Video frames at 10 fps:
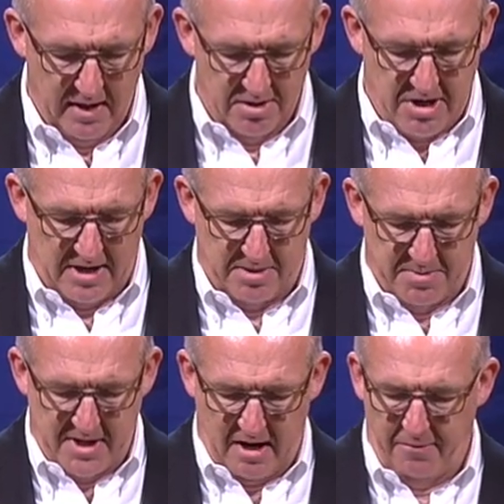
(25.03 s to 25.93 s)
Josh
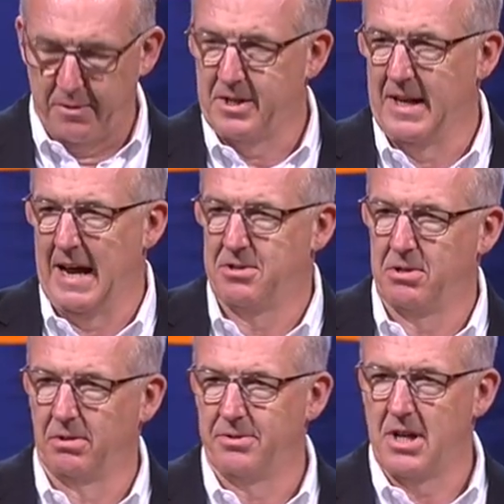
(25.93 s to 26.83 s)
himself was a
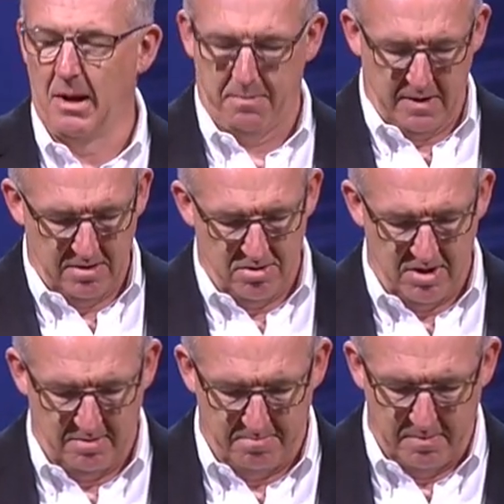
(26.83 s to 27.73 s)
national
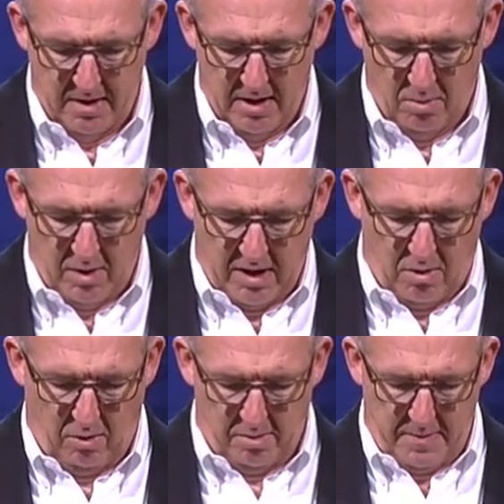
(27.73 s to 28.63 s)
championship winning
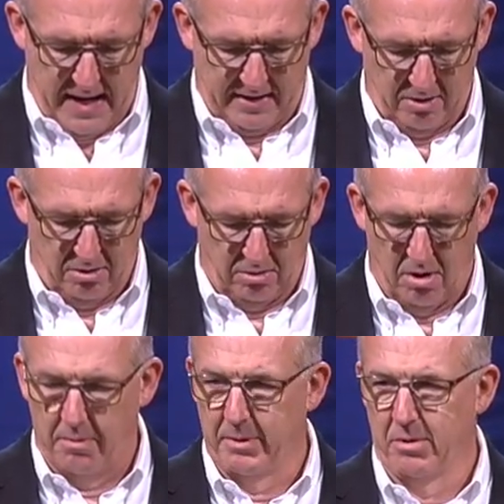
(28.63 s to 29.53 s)
quarterback at
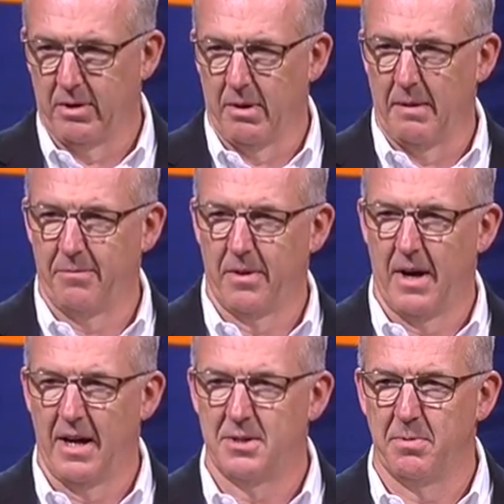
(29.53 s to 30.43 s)
Oklahoma, runner-up for the
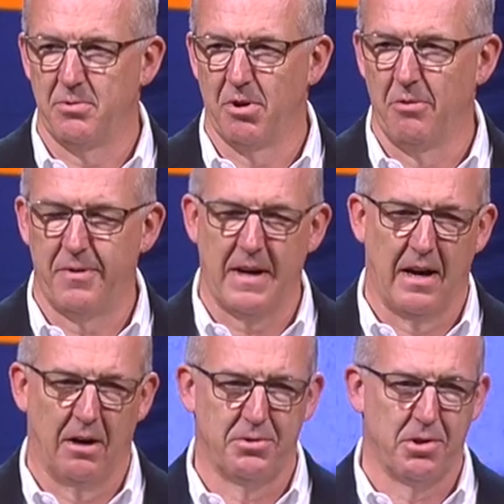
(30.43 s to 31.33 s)
Heisman Trophy.
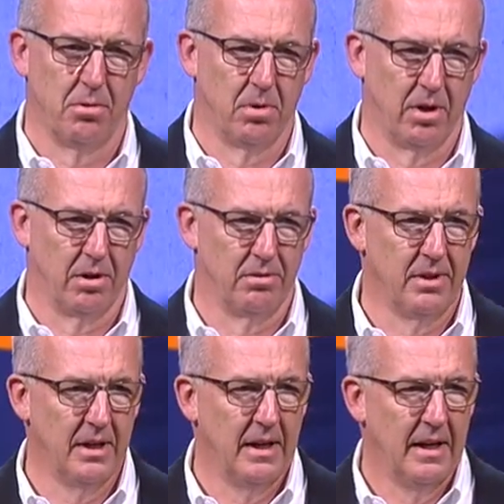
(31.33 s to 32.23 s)
I also
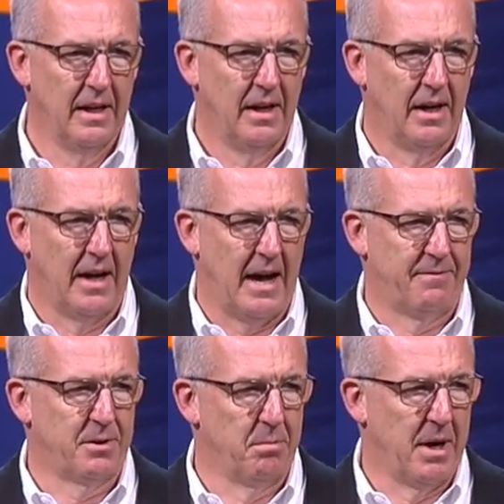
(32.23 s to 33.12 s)
learned
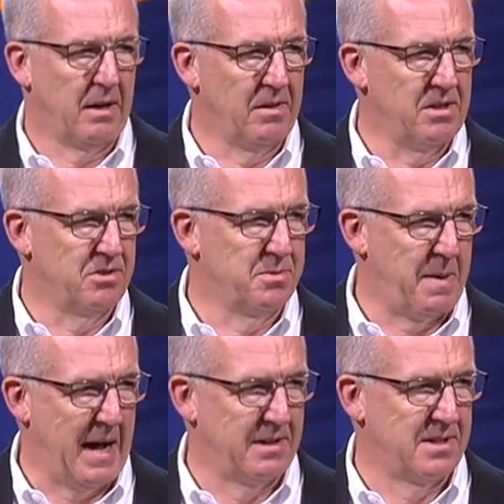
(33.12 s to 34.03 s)
after Mike Leach's
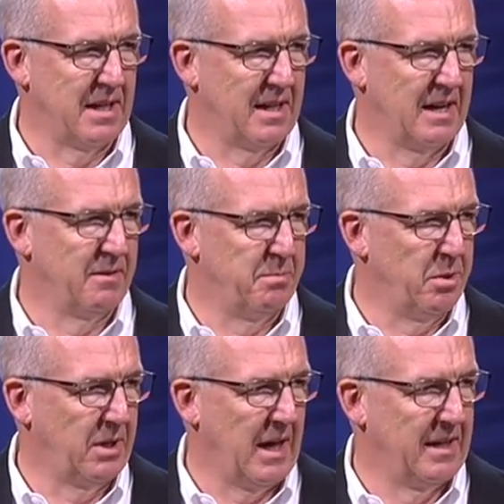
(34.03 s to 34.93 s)
passing, kind of a
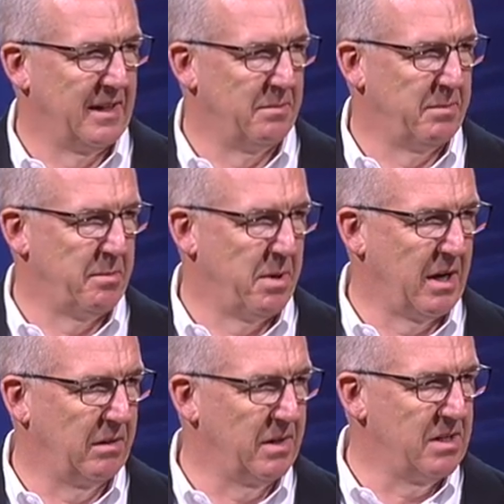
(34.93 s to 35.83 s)
bookend on my
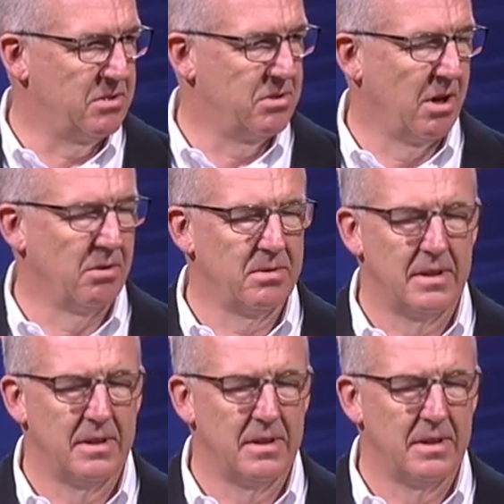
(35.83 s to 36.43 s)
Mike Leach note.